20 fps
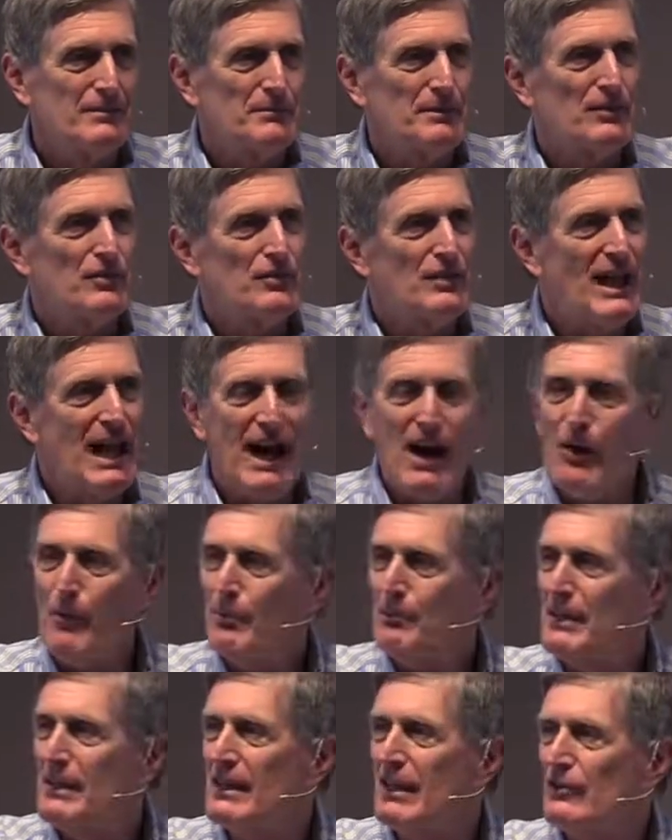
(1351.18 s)
Because now,
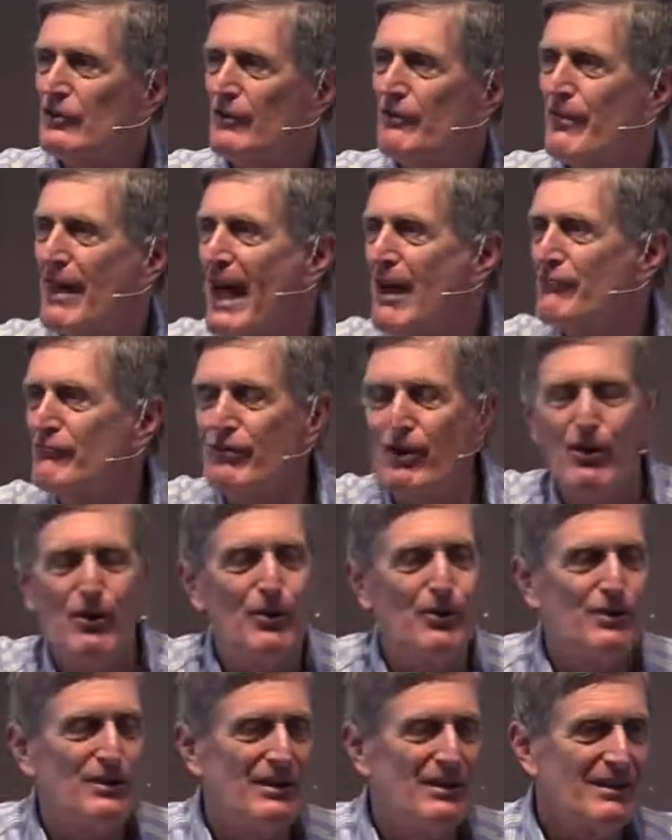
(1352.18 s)
because of that
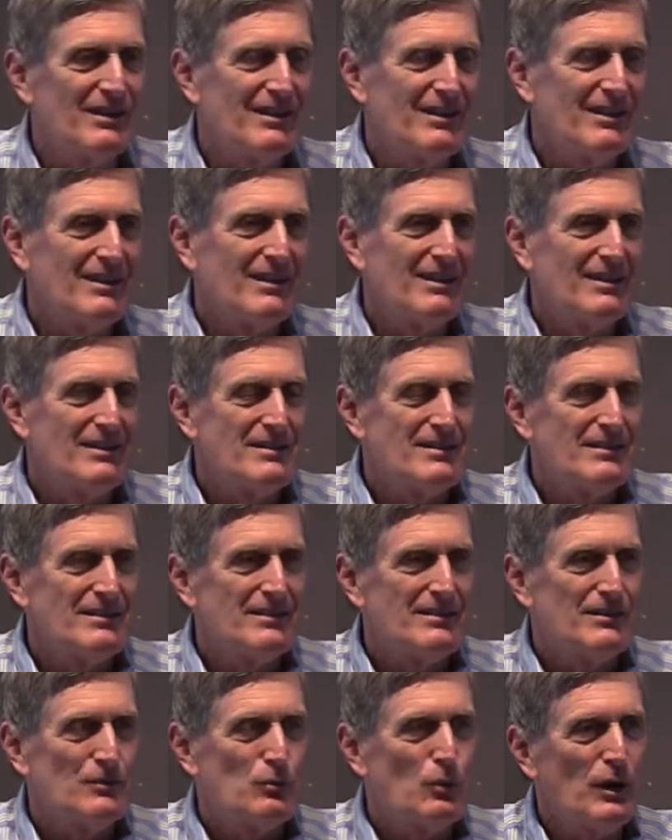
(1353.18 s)
road,
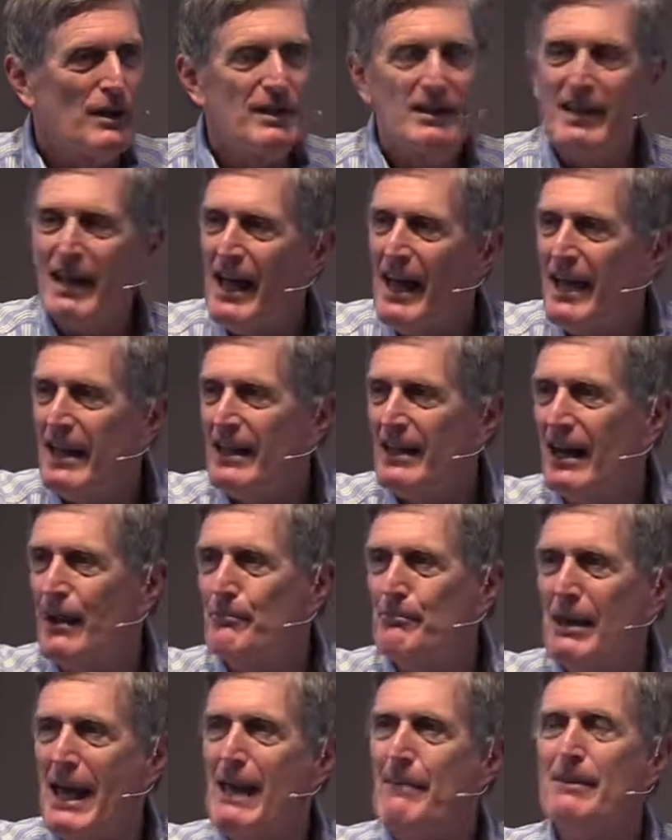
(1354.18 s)
one day a
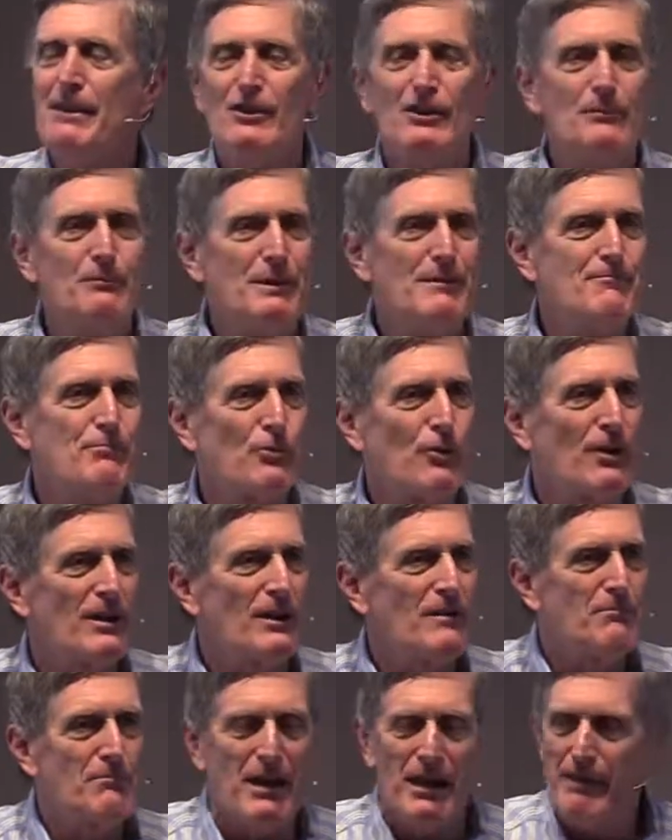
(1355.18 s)
baby could be born
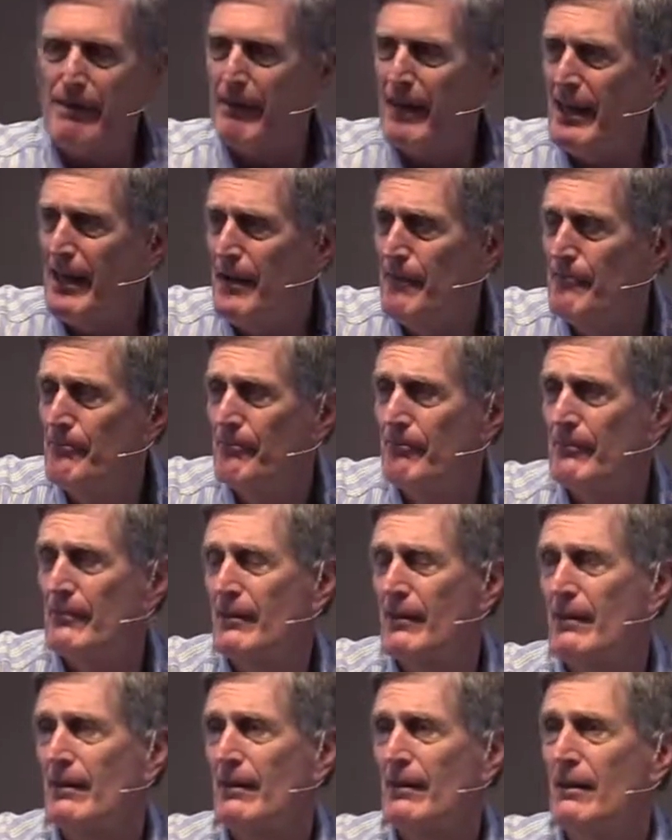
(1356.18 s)
in Bethlehem,
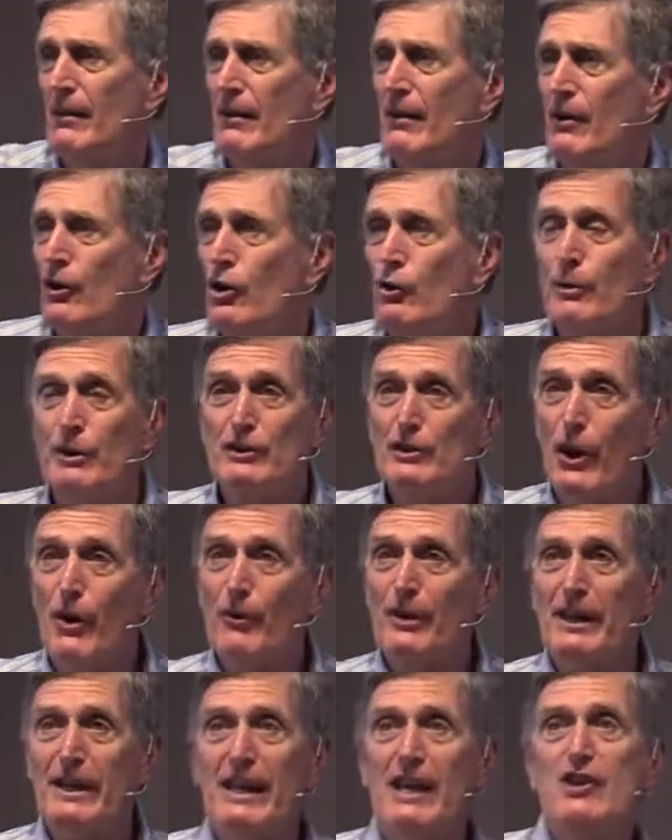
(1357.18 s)
who would go
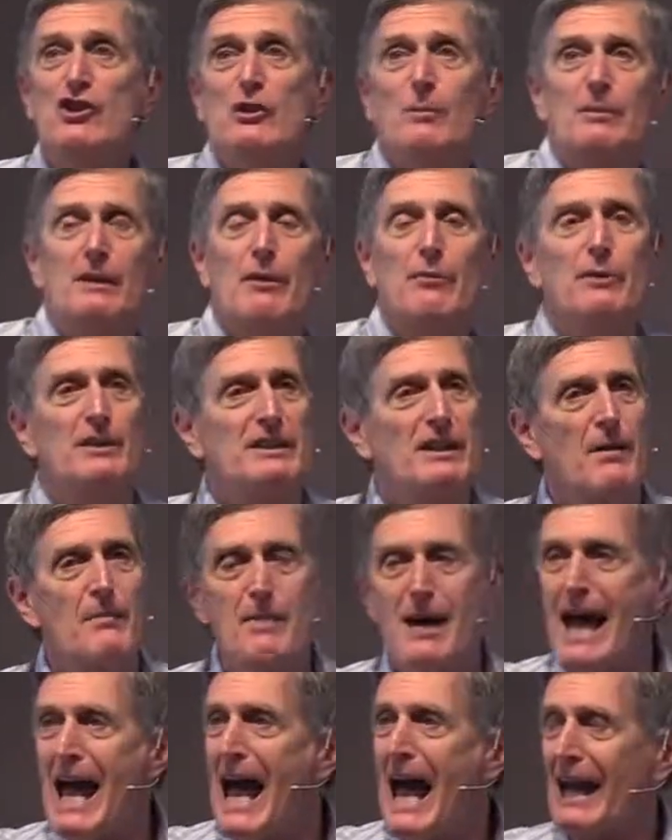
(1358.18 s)
to Egypt and would come
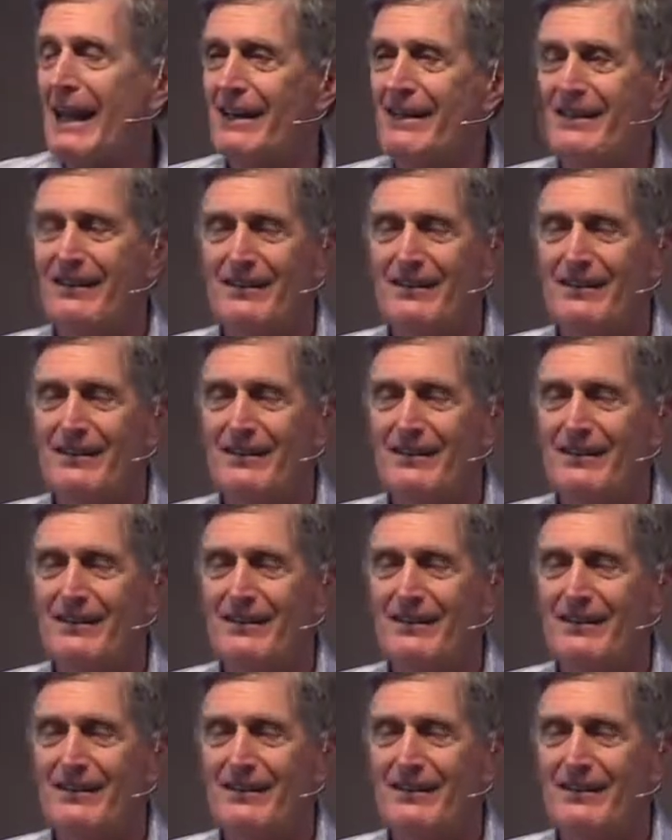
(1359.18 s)
back,